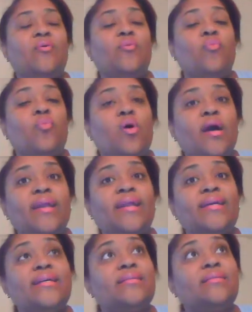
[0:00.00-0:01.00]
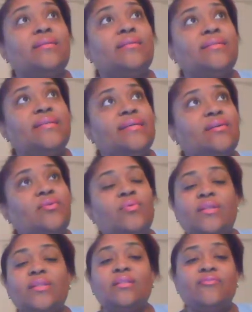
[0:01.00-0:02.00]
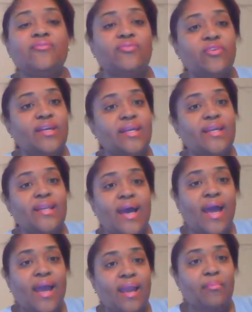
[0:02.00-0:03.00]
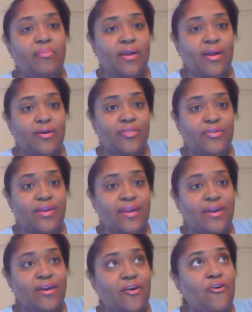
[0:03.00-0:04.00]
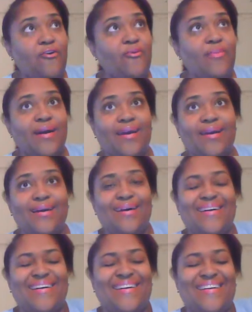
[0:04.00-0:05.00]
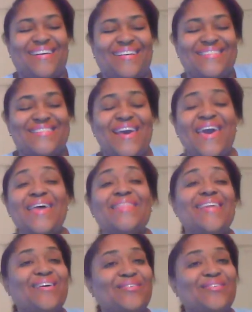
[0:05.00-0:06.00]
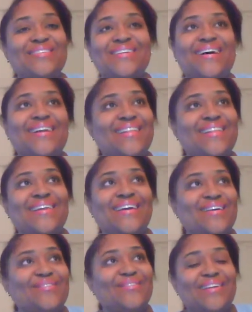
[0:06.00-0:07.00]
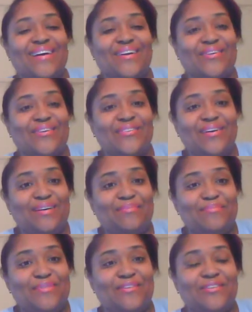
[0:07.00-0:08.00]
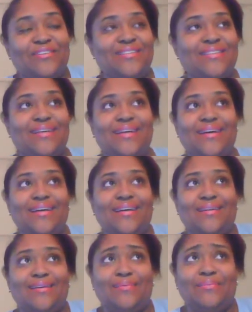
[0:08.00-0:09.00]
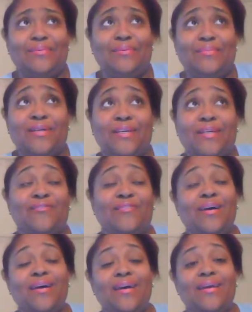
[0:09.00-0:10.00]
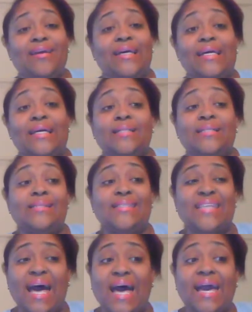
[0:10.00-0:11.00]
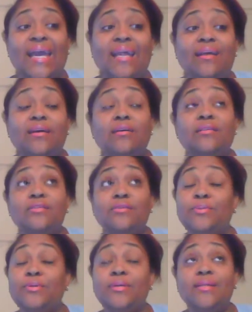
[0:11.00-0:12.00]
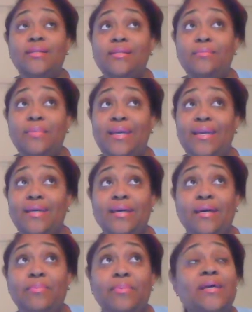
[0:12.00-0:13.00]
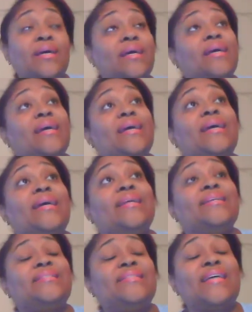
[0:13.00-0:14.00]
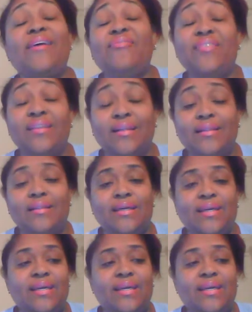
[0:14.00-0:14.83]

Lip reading: what is the deal with the freaking eyebrow thing? Oh my gosh. That was not a thing when I grew up. So it's like I get up and I'm like, if I decide to put on some makeup, it is definitely